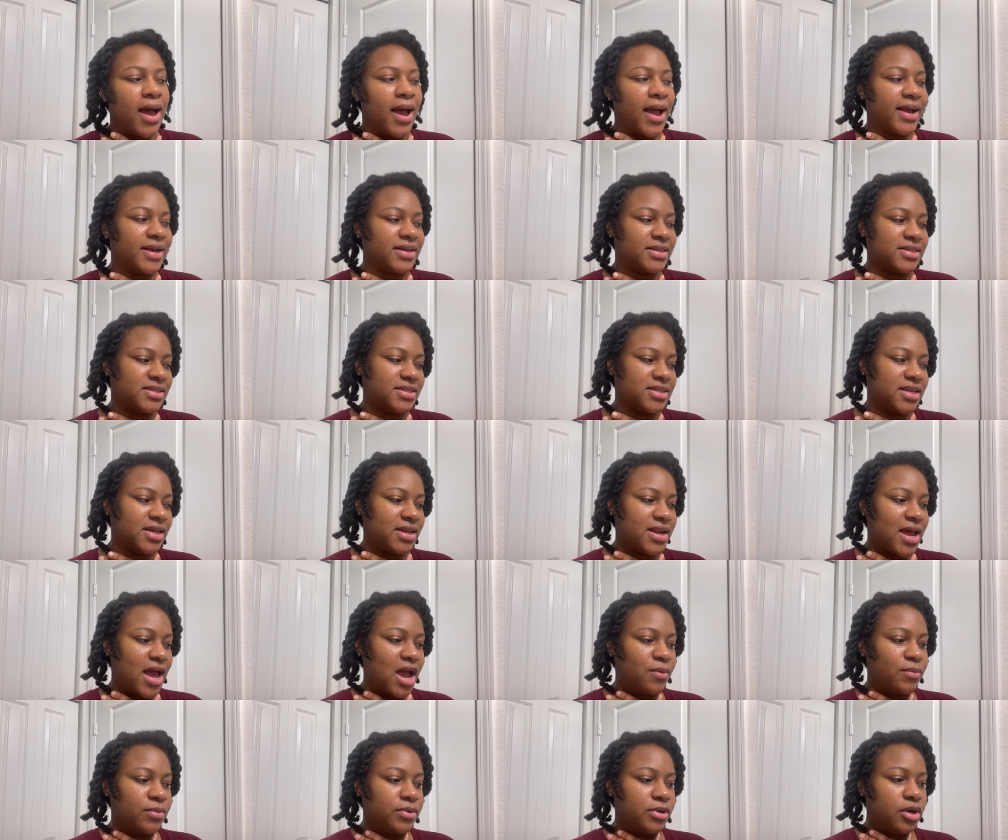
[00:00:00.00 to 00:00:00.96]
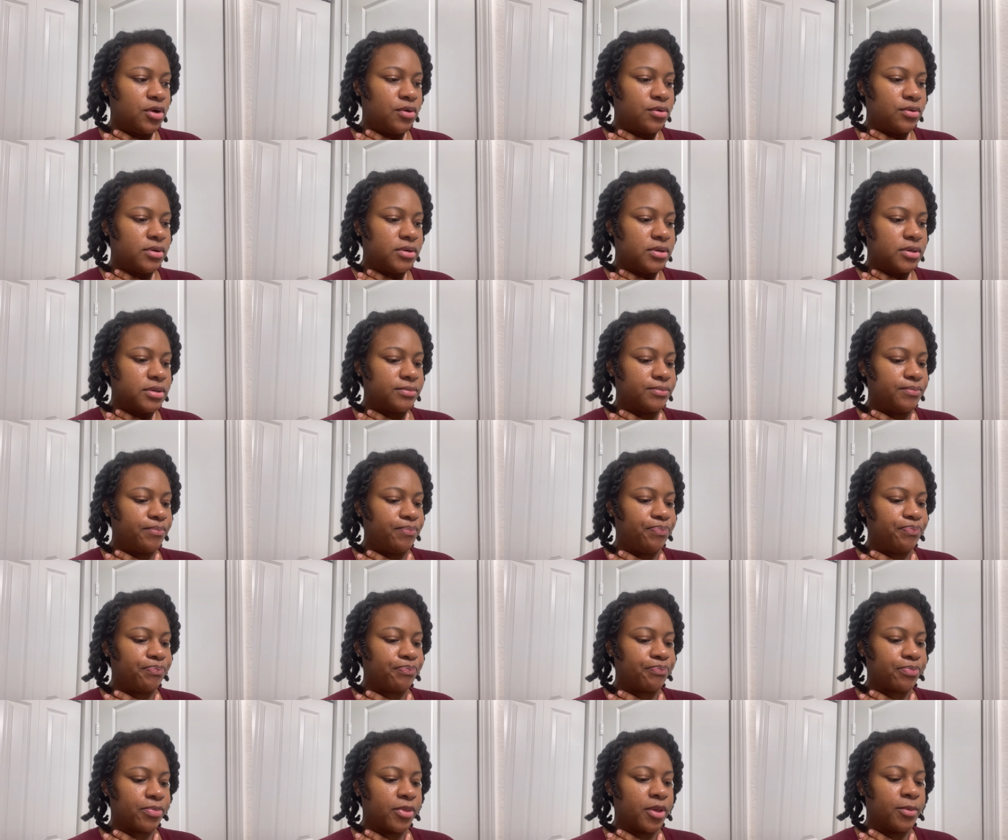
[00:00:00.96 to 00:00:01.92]
I said I would go to
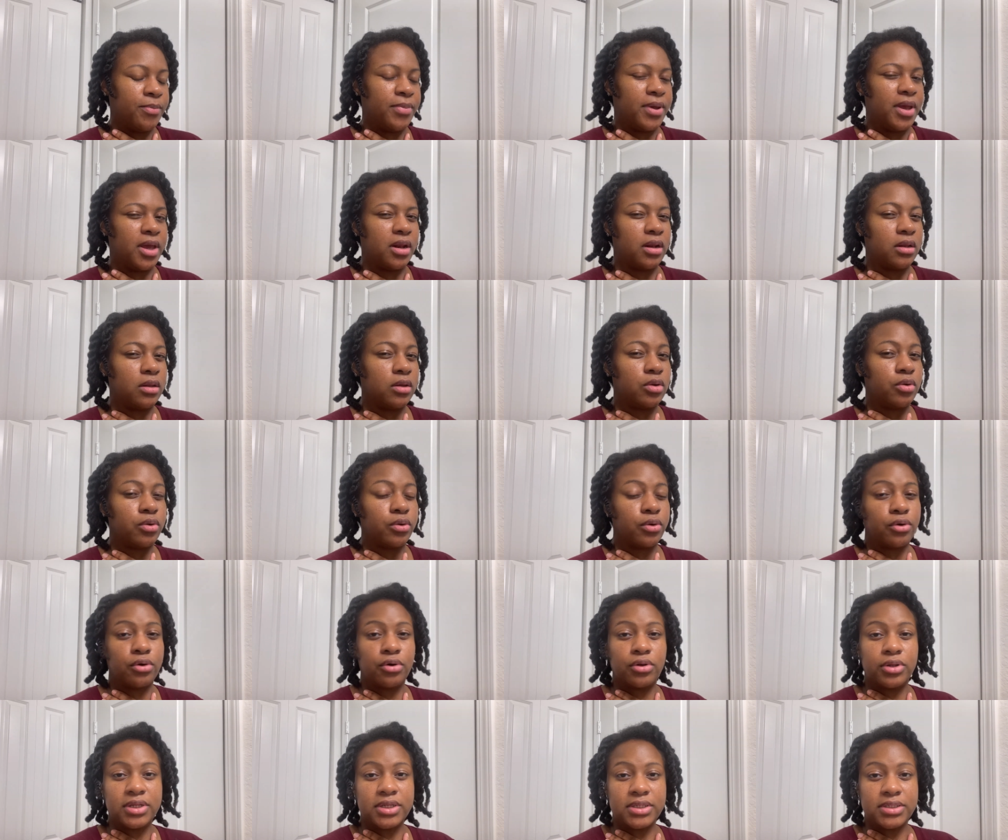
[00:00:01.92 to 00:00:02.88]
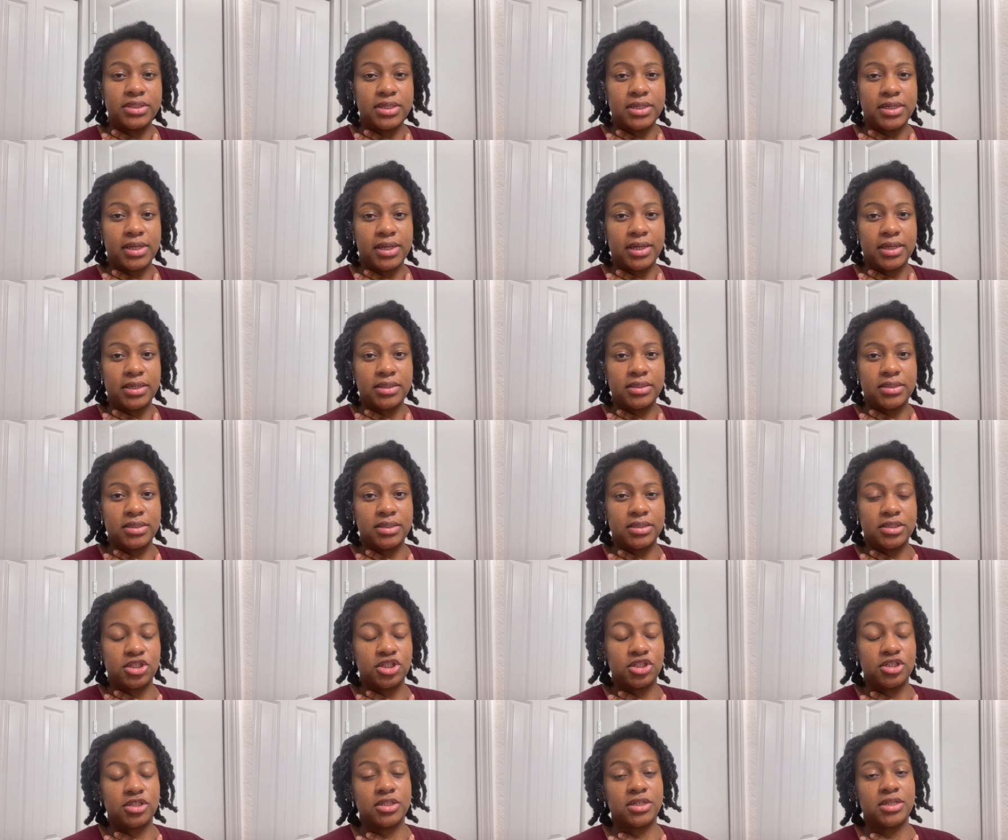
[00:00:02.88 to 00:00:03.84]
bed a little early tonight
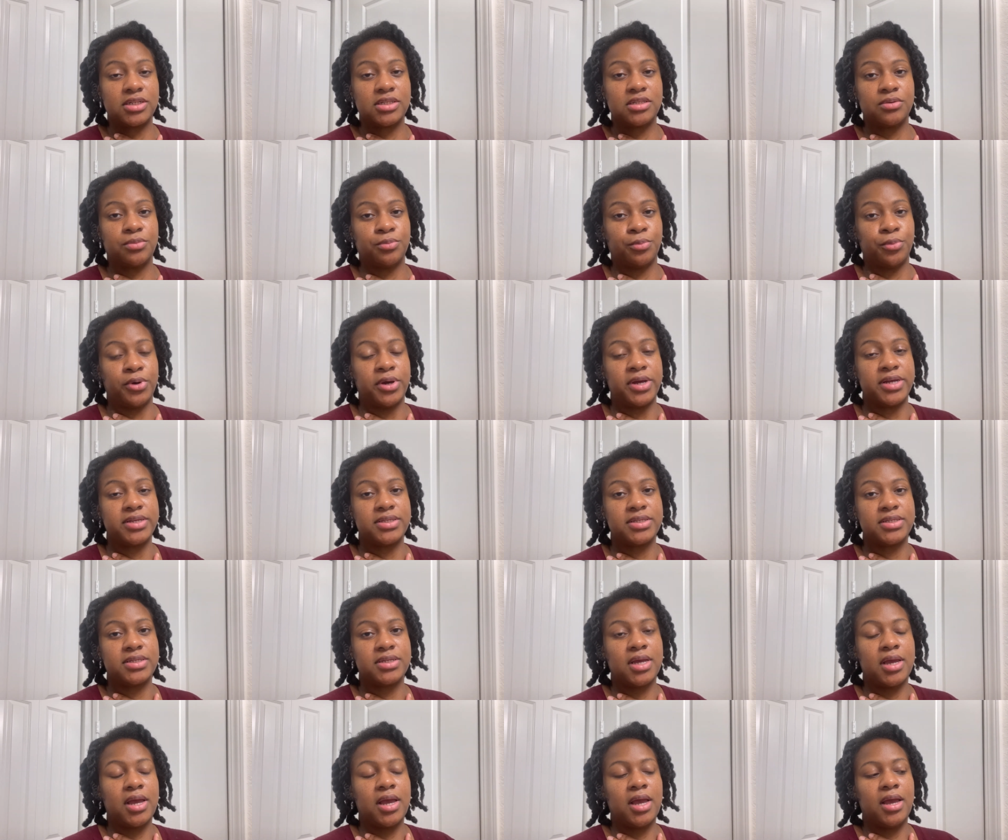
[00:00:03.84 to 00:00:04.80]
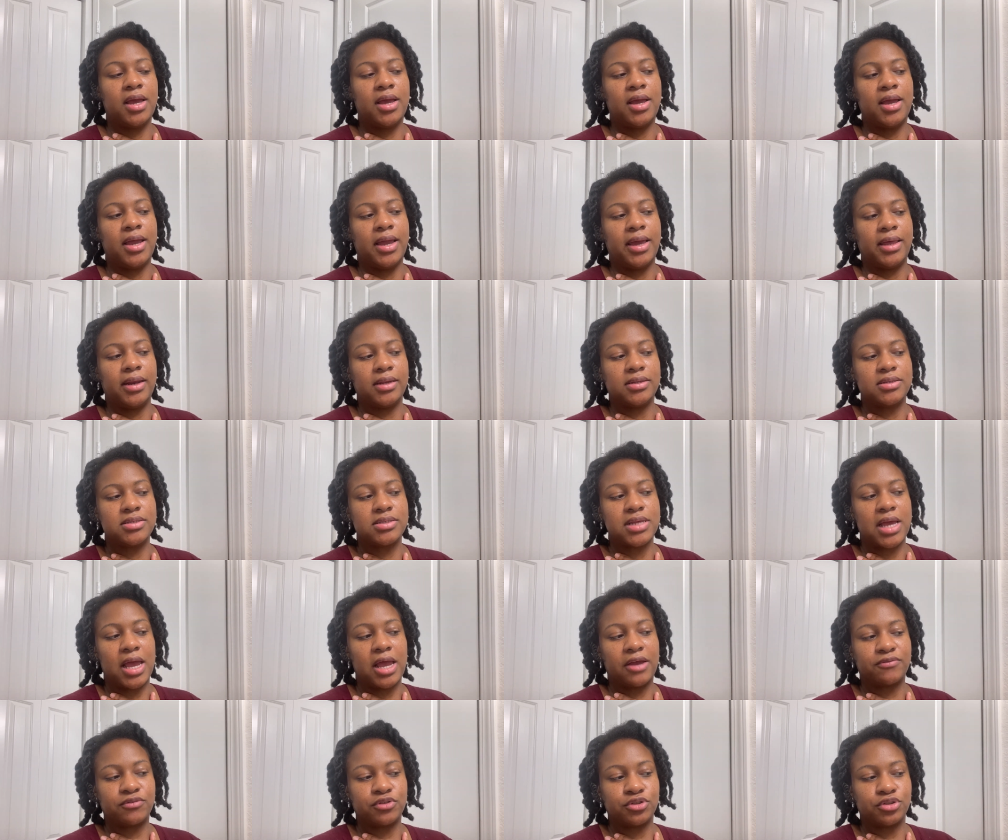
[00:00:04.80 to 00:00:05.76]
just to get some rest, and it's
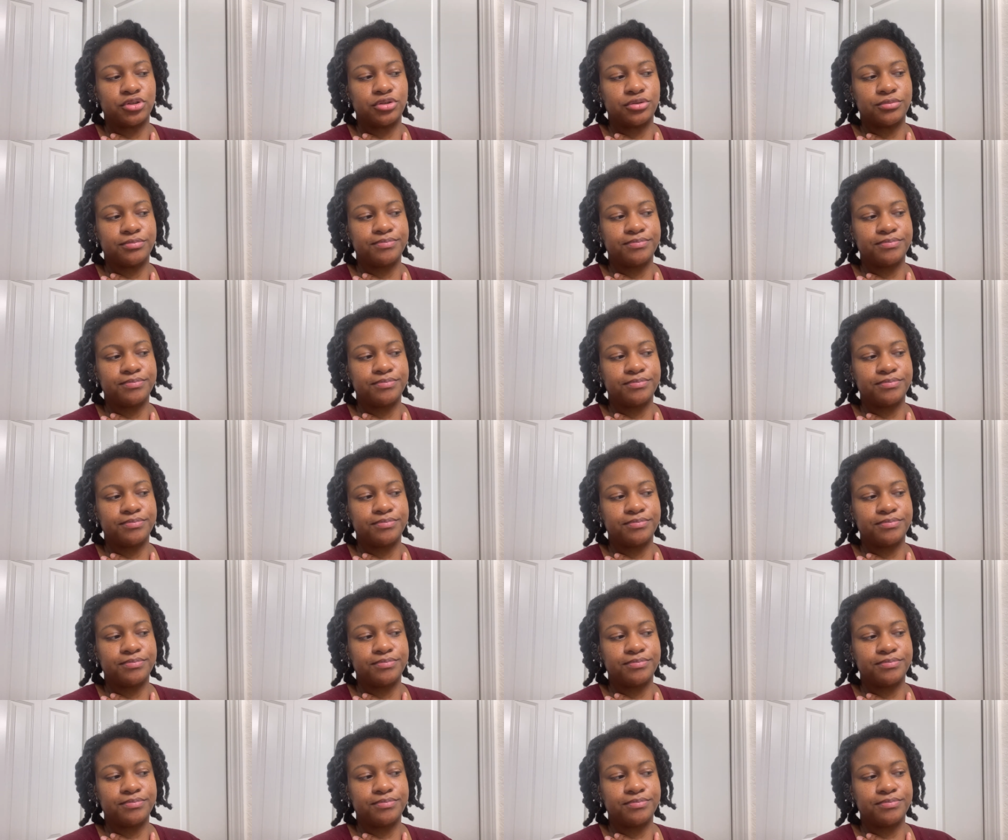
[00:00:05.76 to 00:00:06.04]
after